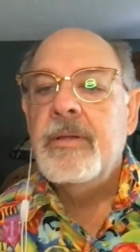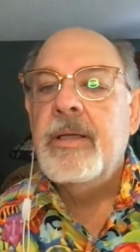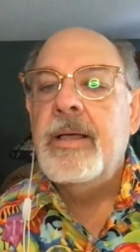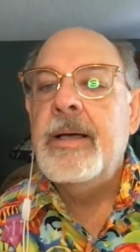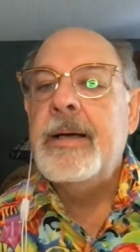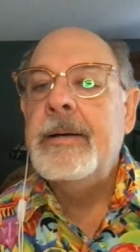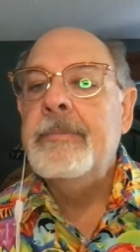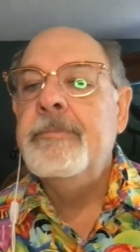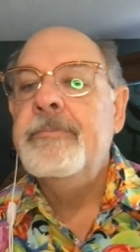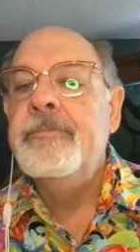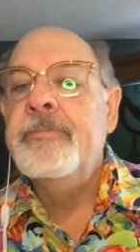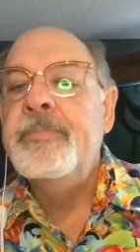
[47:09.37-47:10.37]

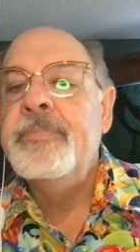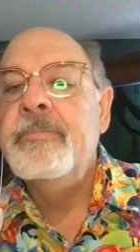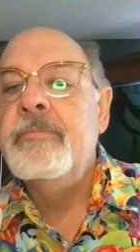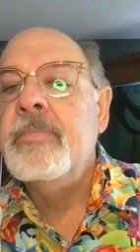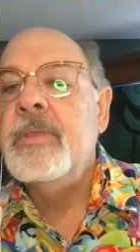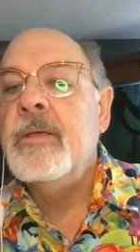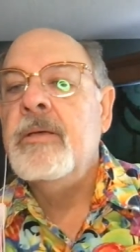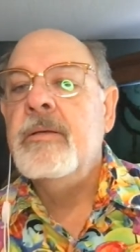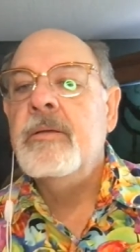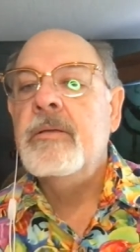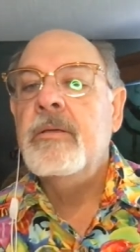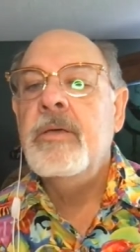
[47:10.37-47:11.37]
You
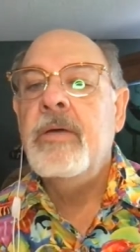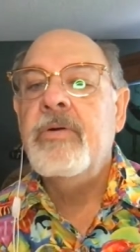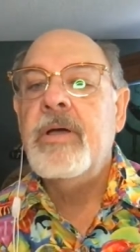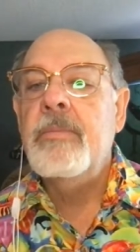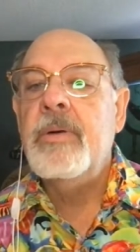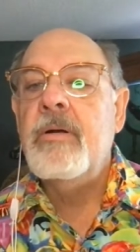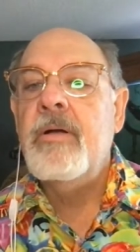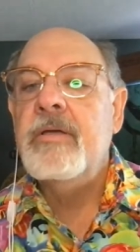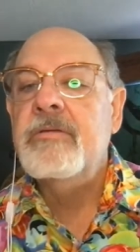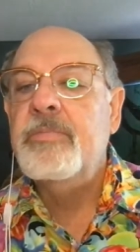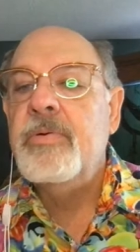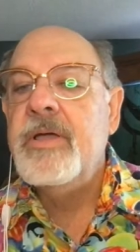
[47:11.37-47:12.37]
ever come across
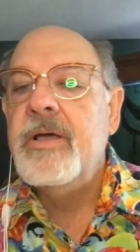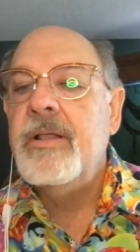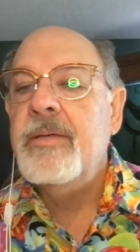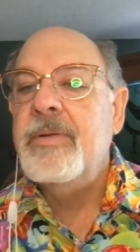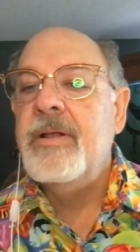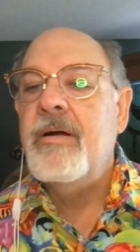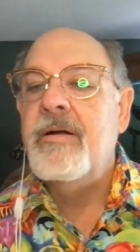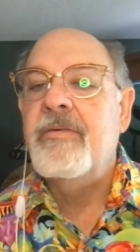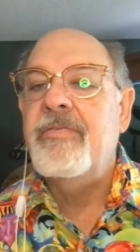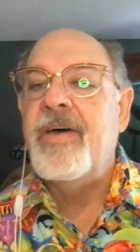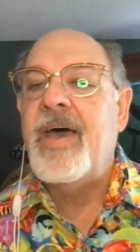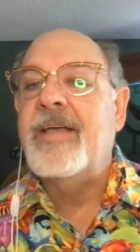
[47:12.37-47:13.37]
pre-Columbian
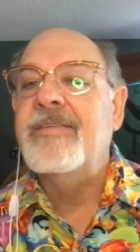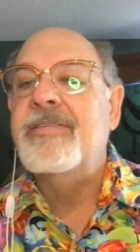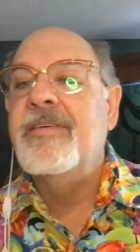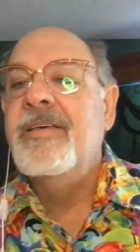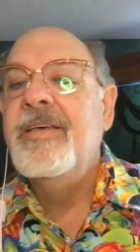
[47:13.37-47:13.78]
artifacts?